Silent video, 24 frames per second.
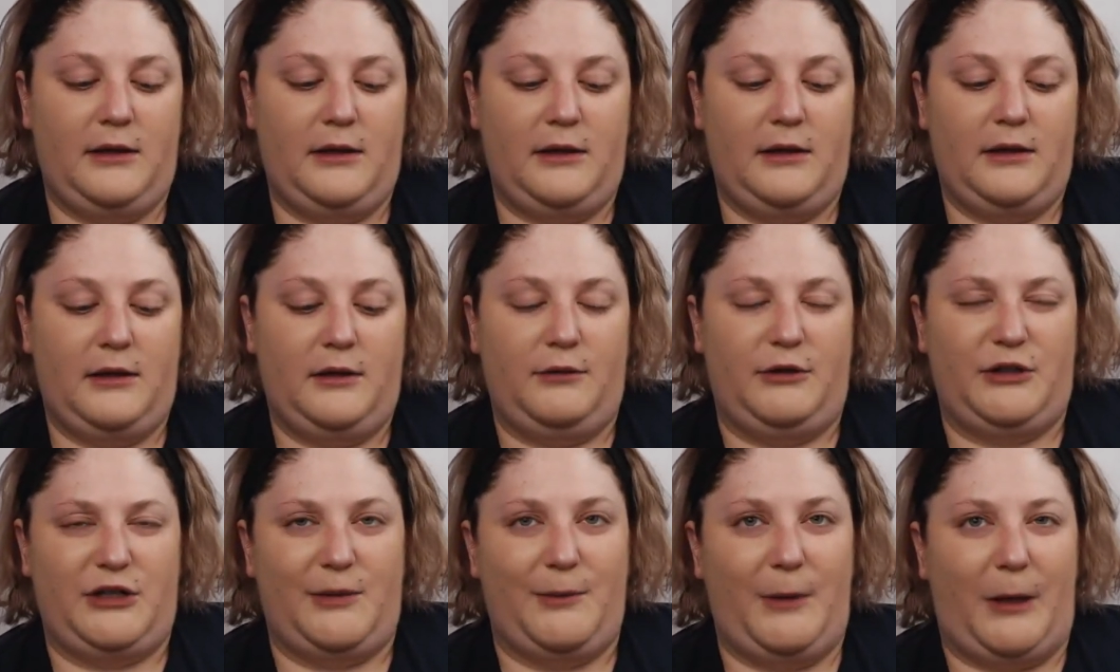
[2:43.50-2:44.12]
Which
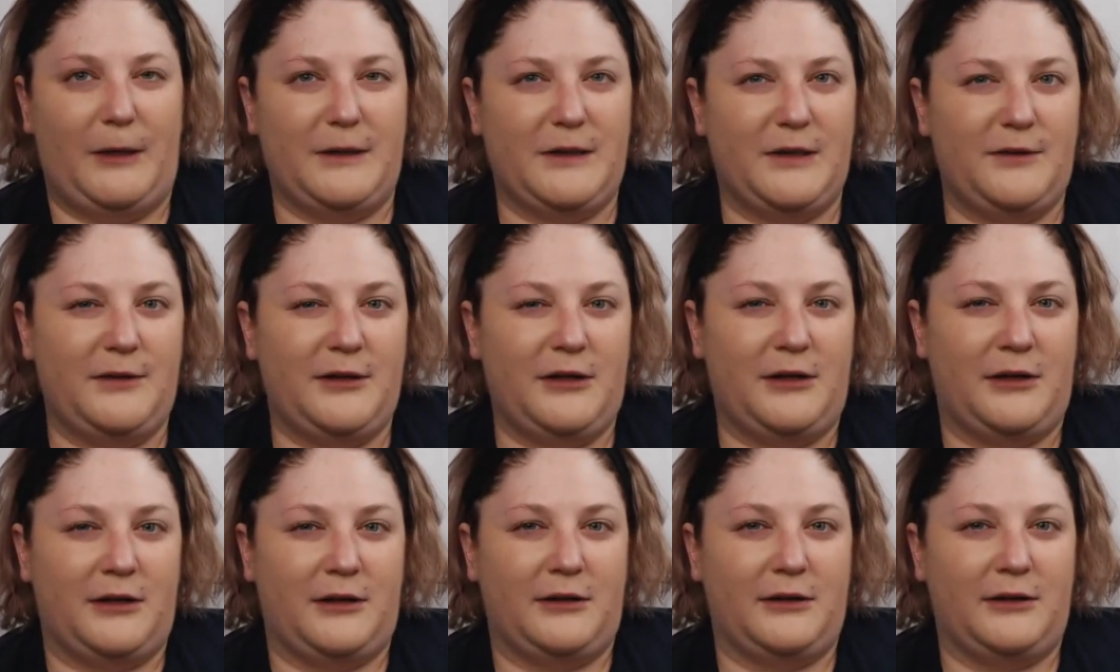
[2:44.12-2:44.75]
I'm also the
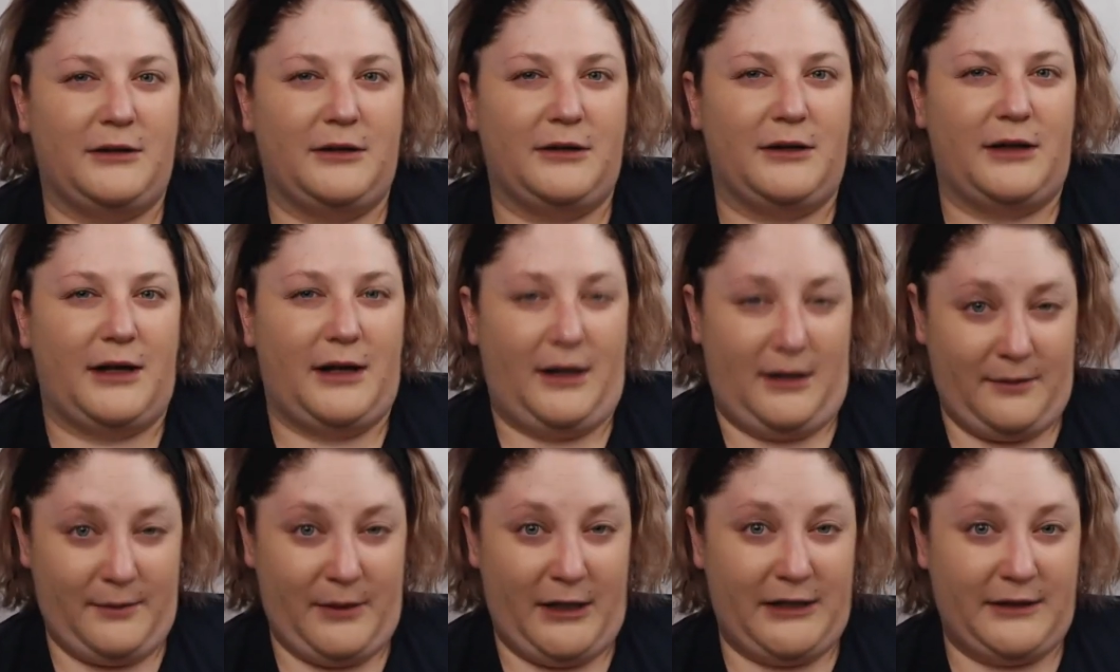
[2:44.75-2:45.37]
color
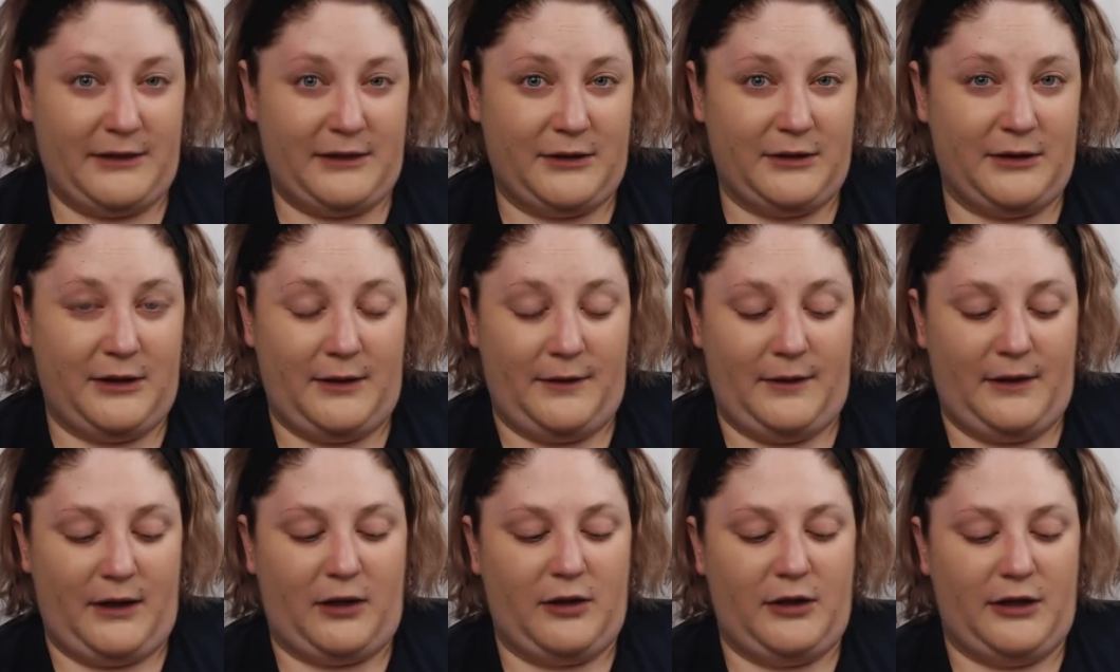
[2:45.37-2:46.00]
Alabaster in the
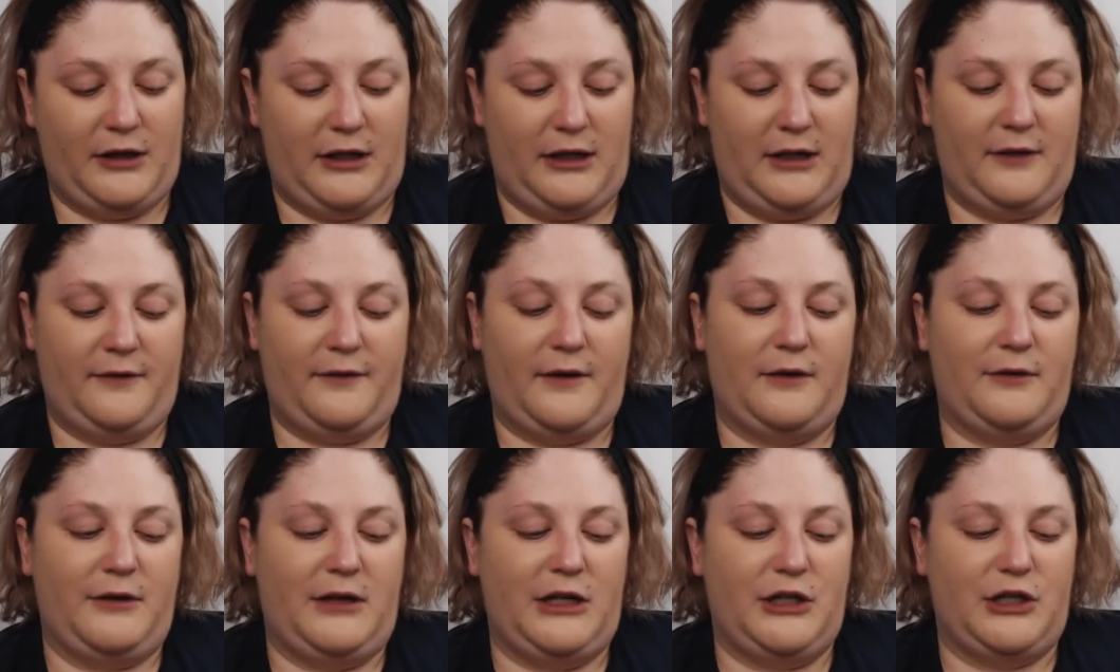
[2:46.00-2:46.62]
Clinique
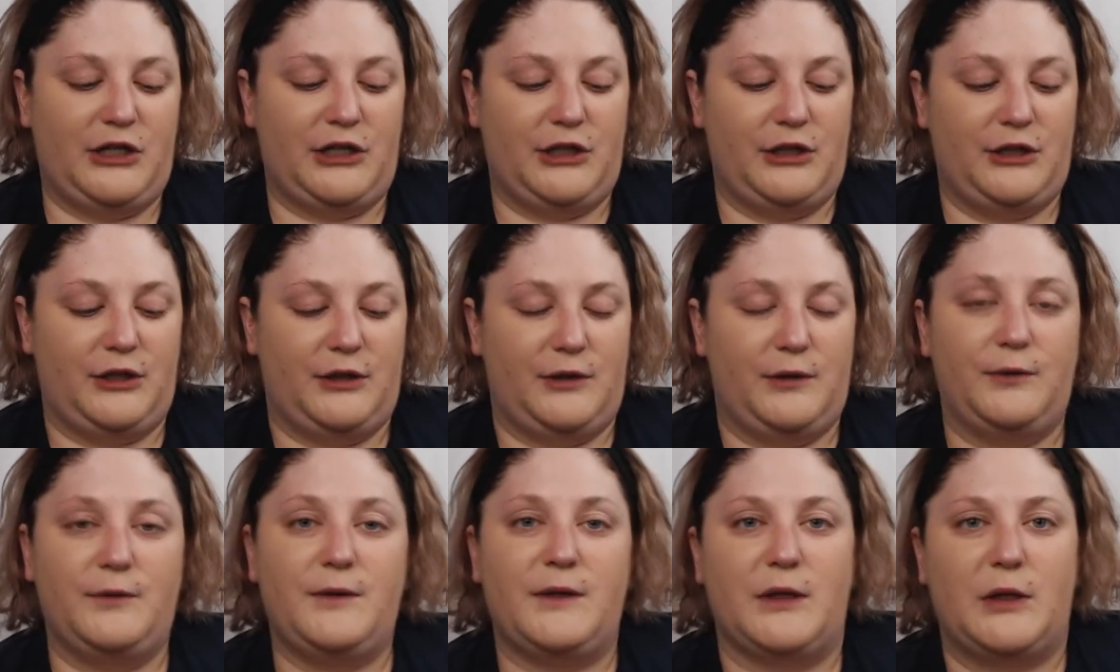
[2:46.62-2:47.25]
foundation too,
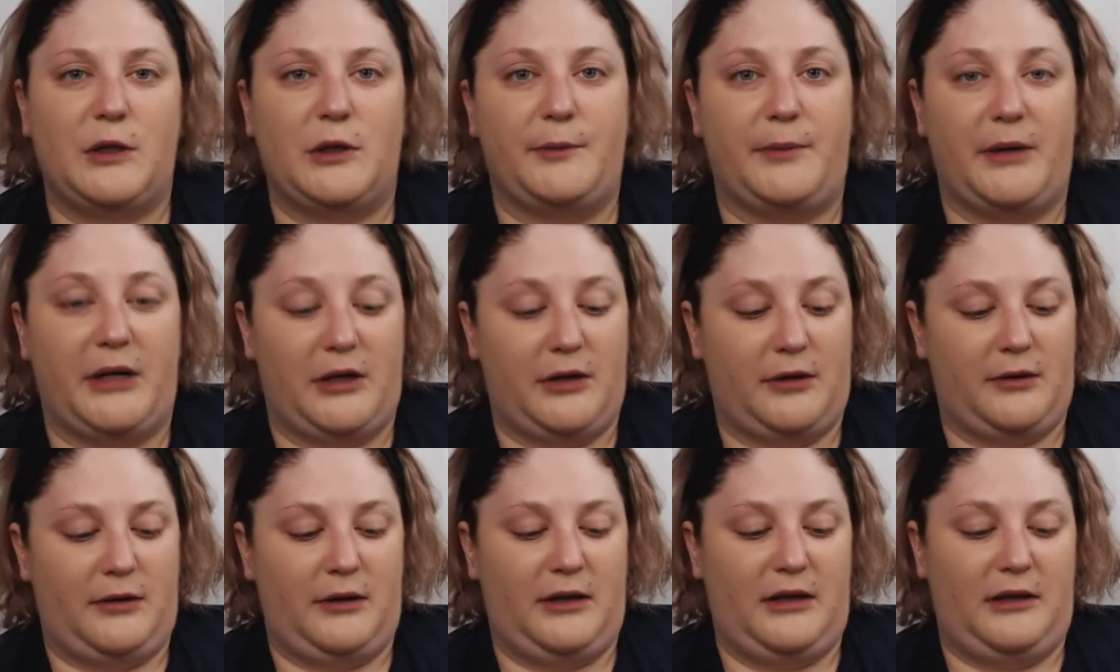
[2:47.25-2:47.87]
so
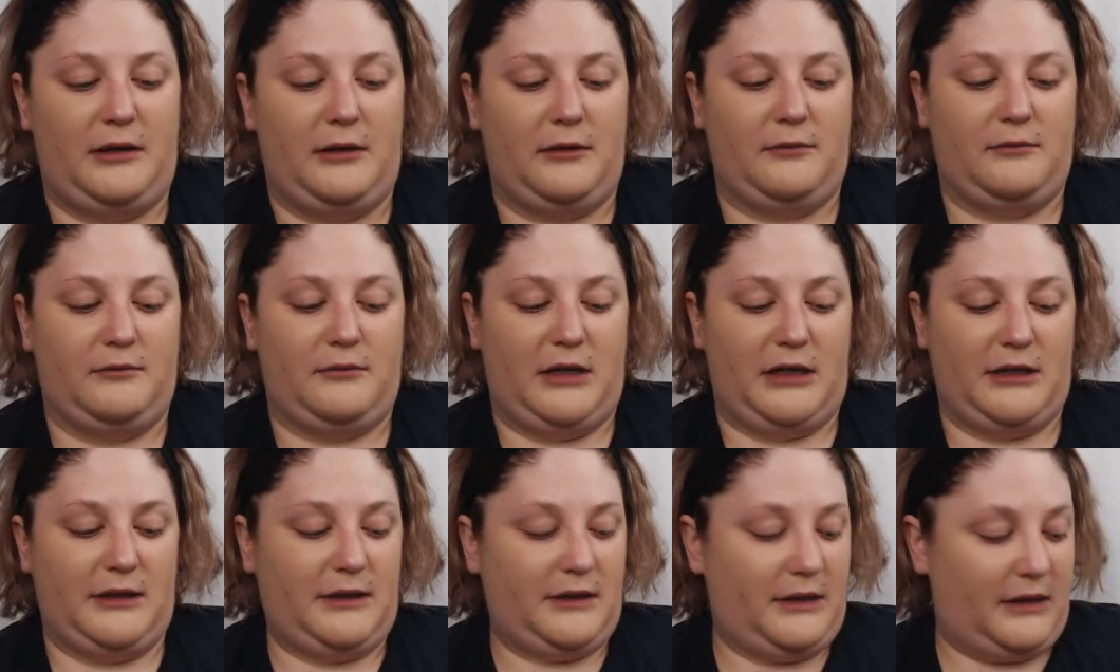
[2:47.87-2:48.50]
apparently my
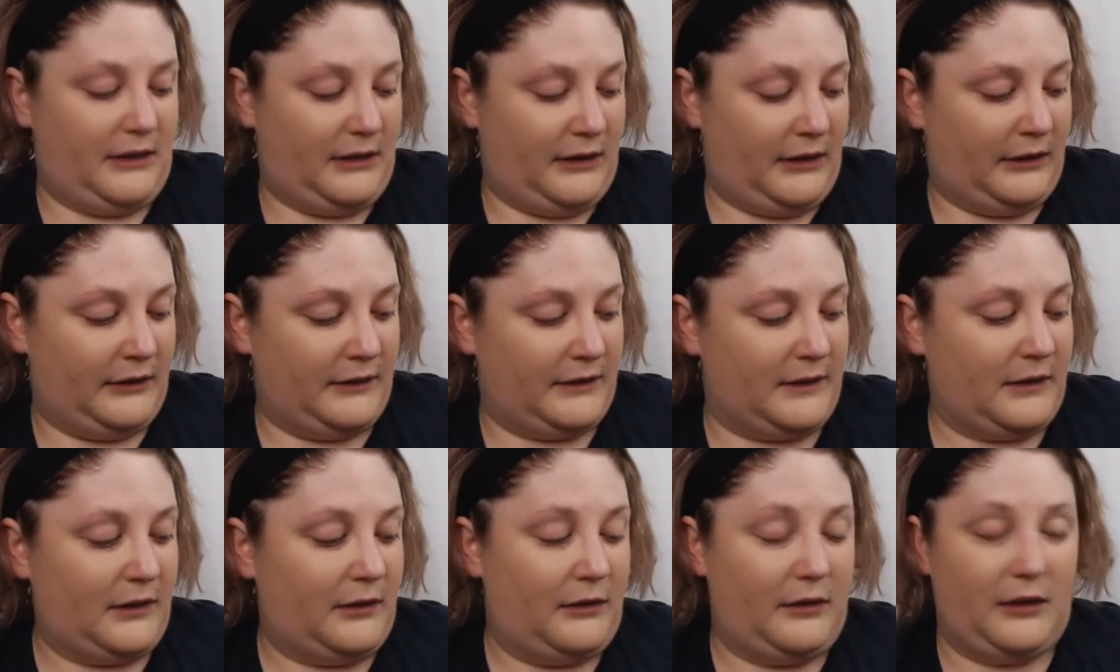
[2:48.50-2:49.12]
skin is
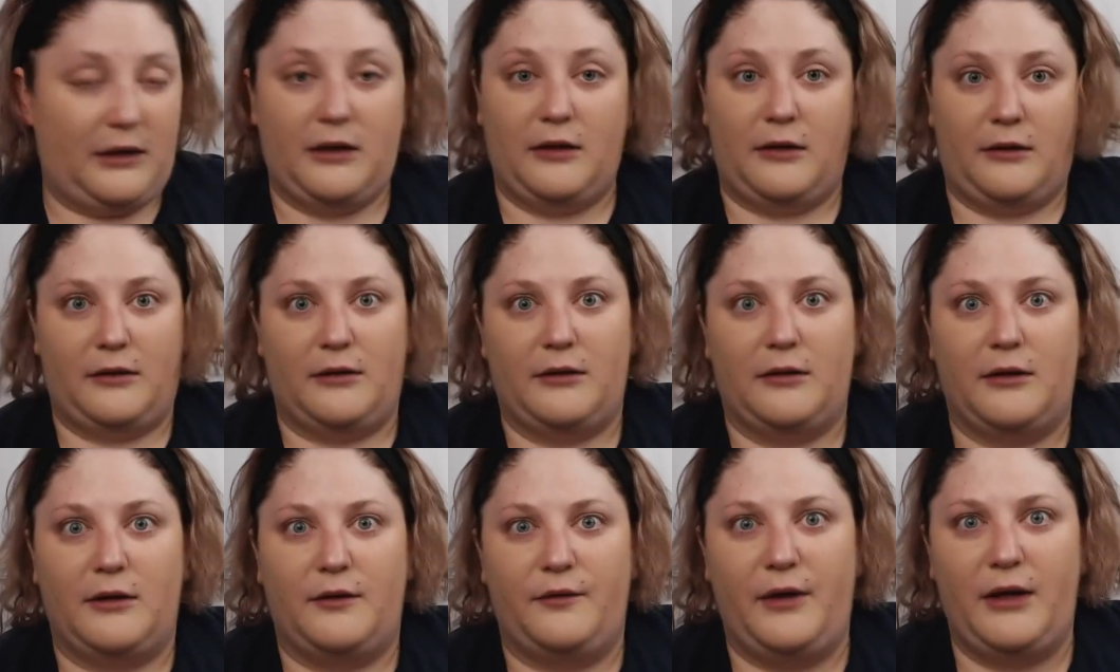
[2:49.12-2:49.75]
the color
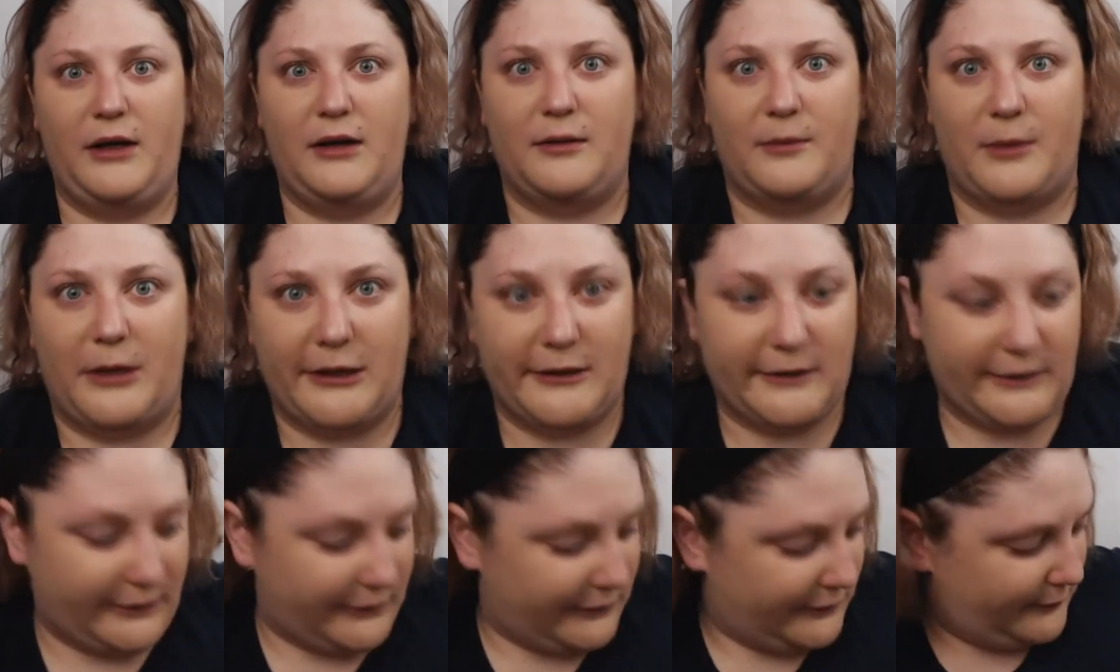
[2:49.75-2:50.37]
of Alabaster.